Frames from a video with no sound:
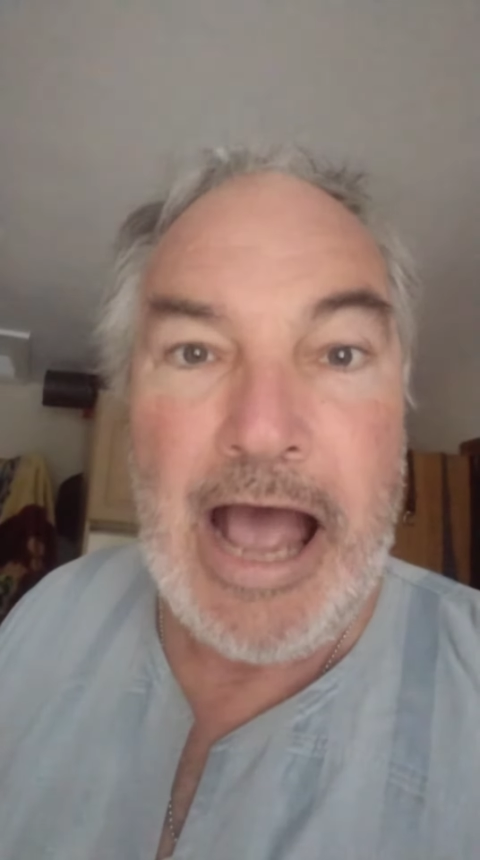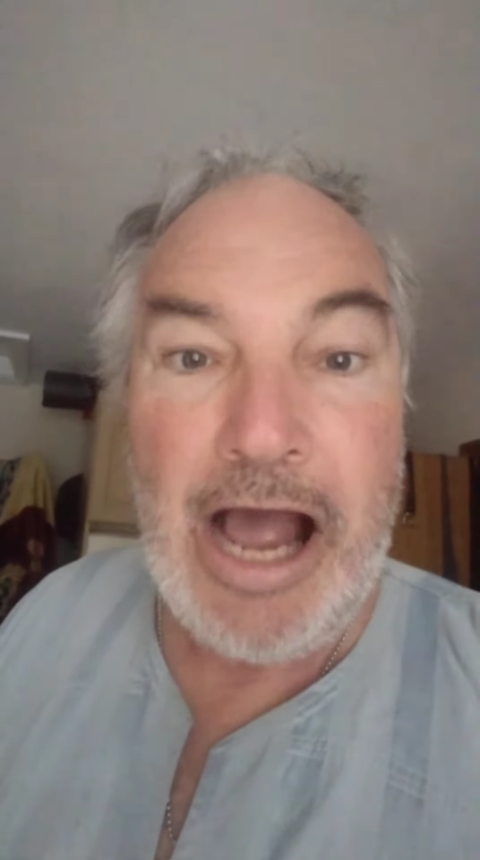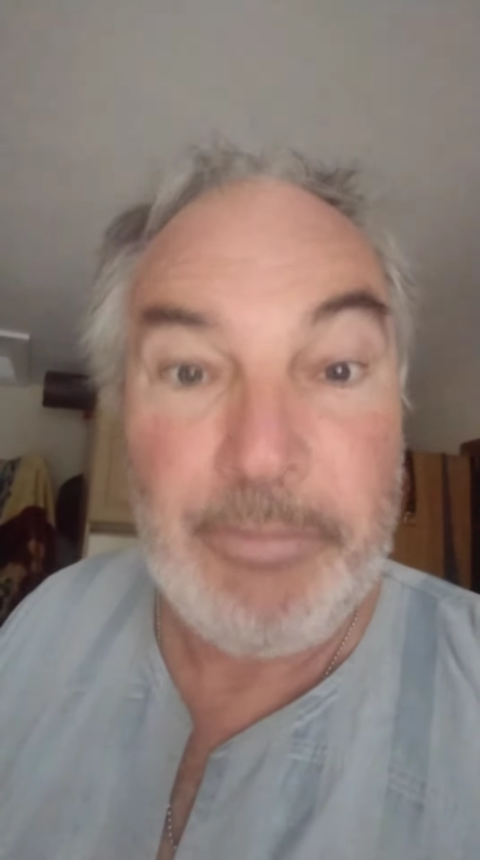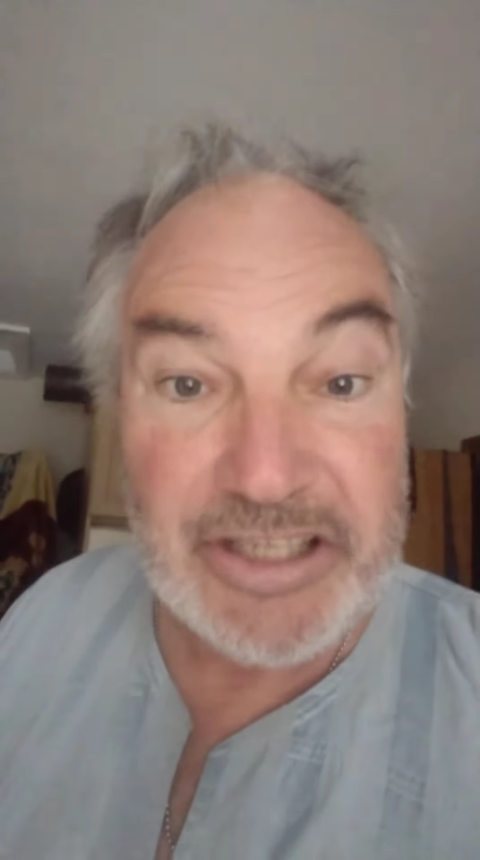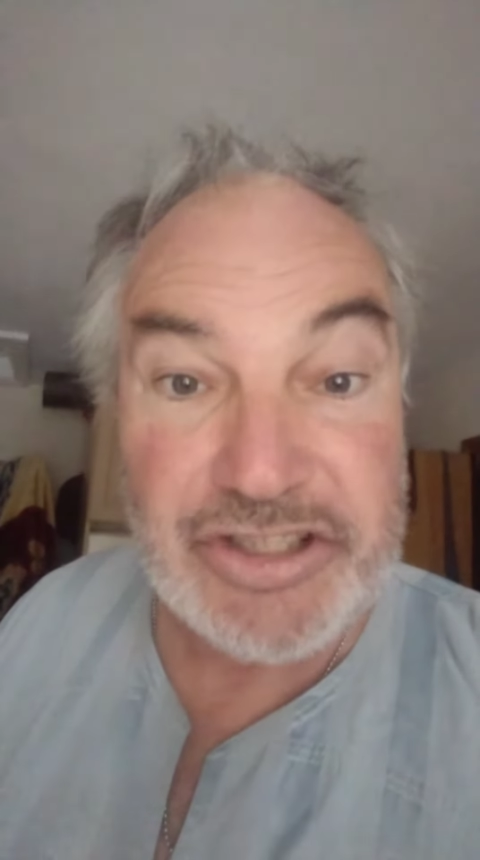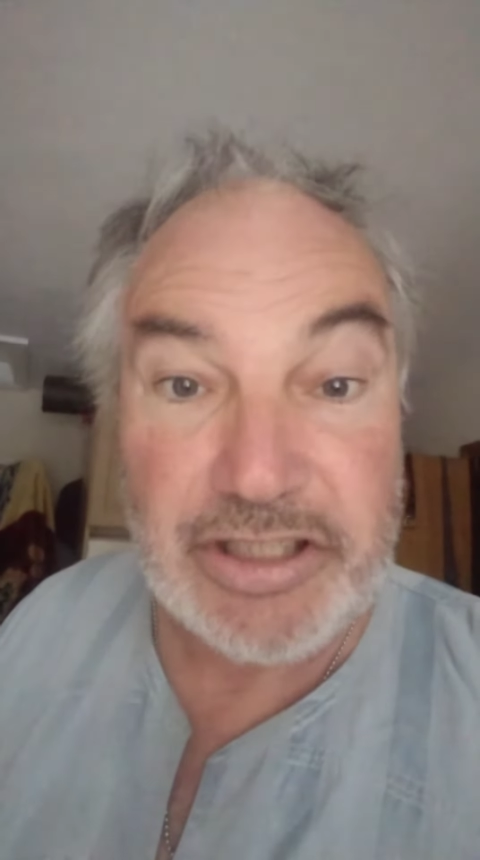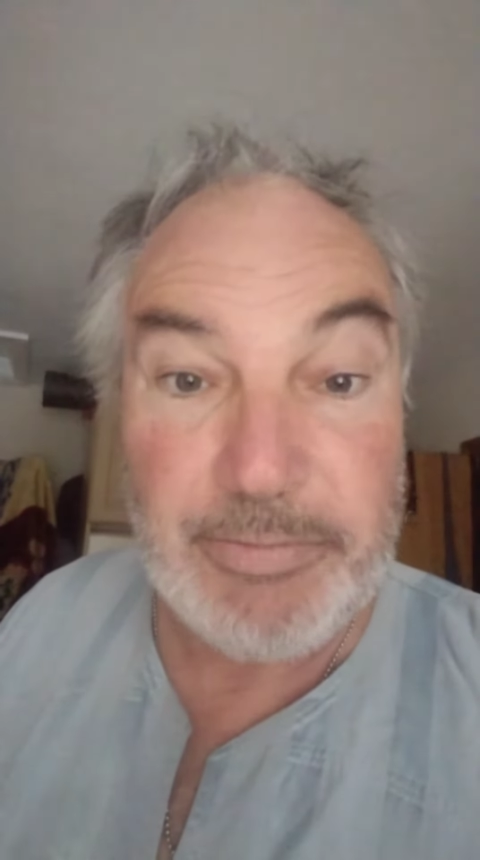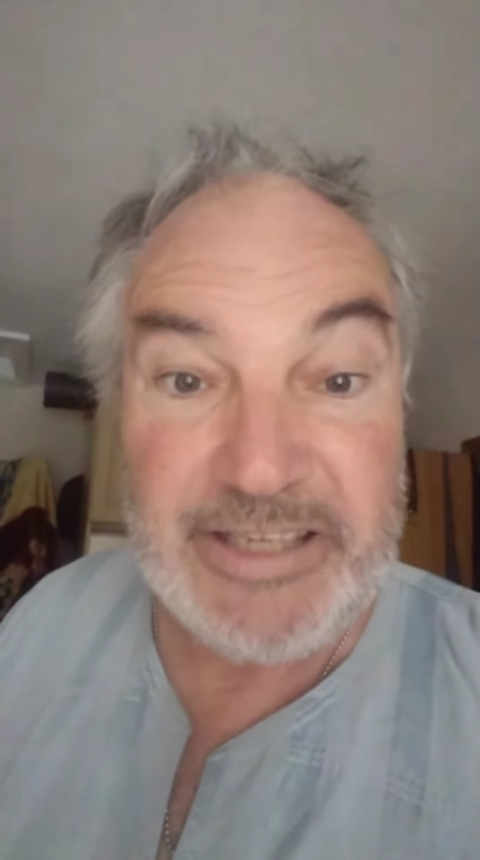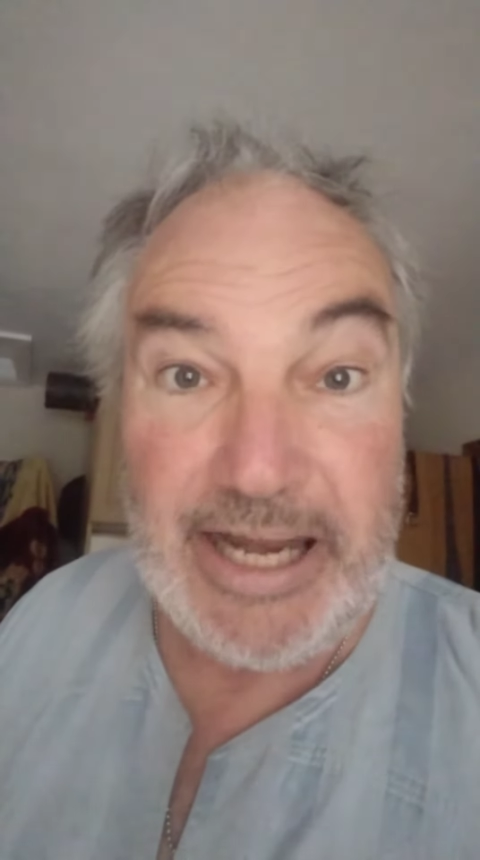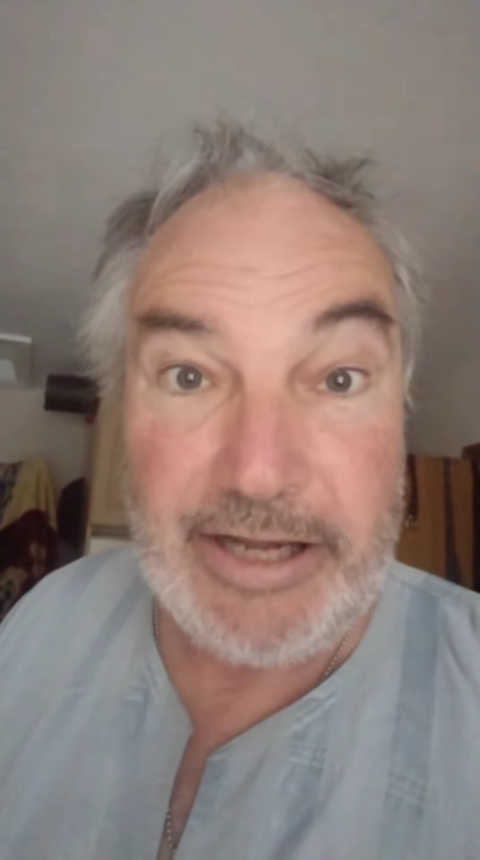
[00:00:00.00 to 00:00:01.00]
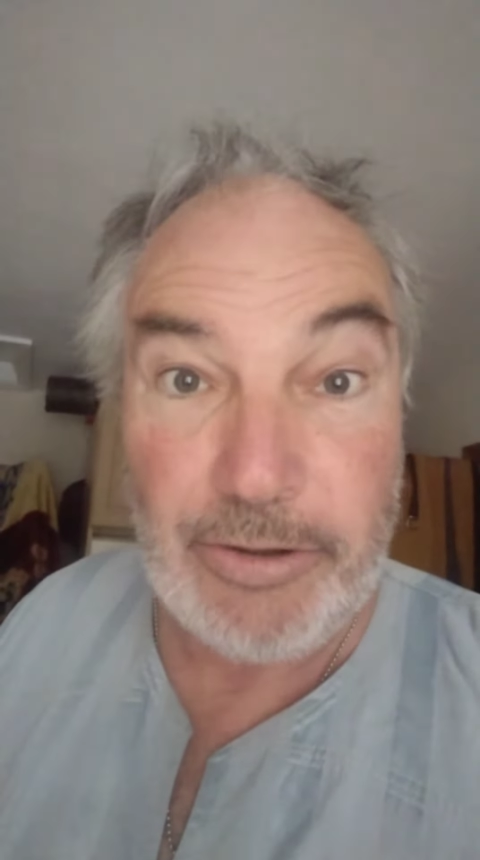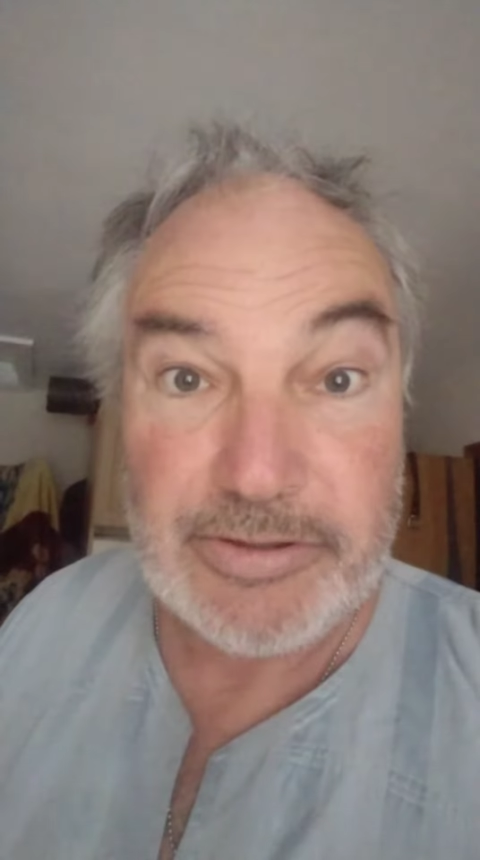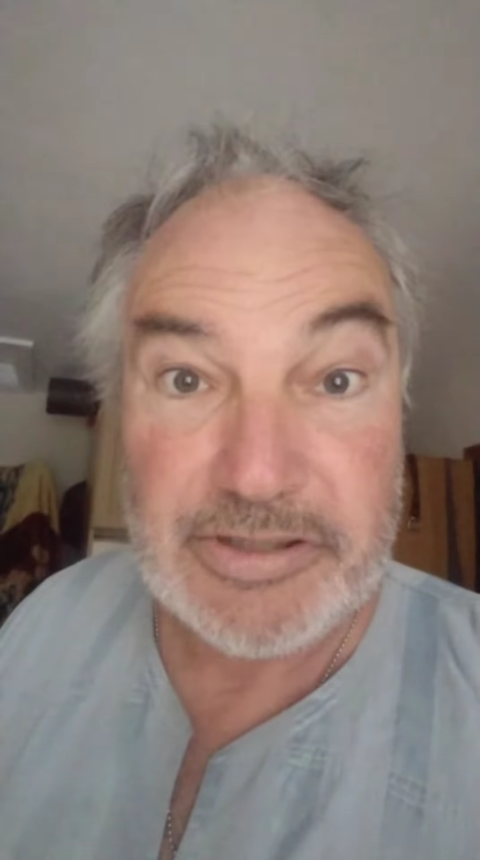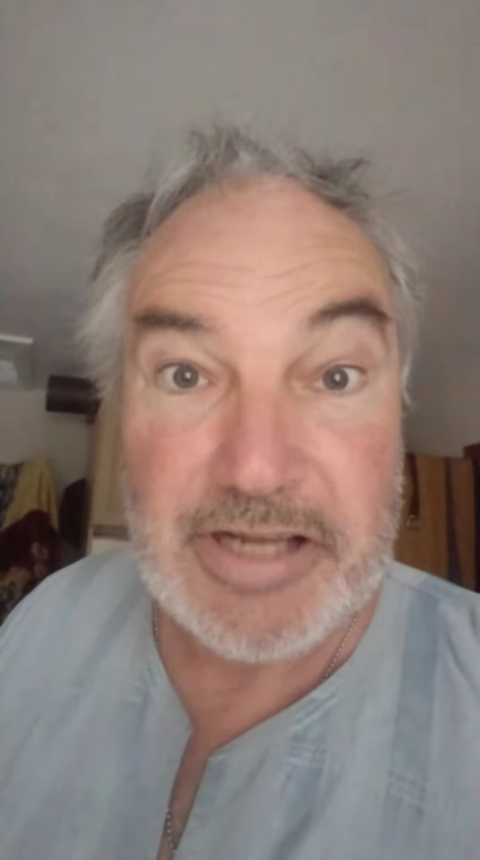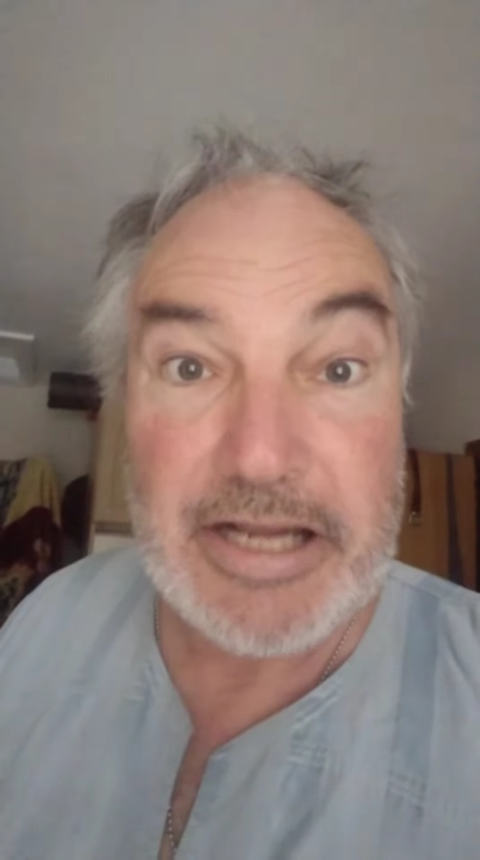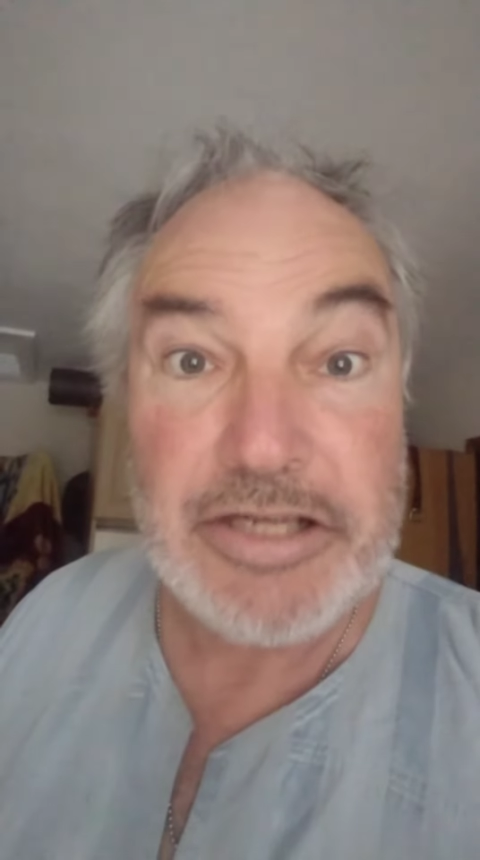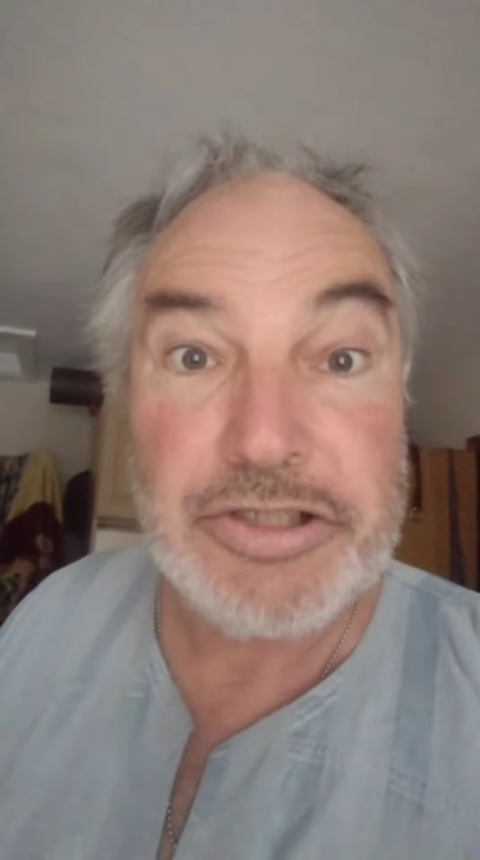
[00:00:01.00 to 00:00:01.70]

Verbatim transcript: how much of the potatoes?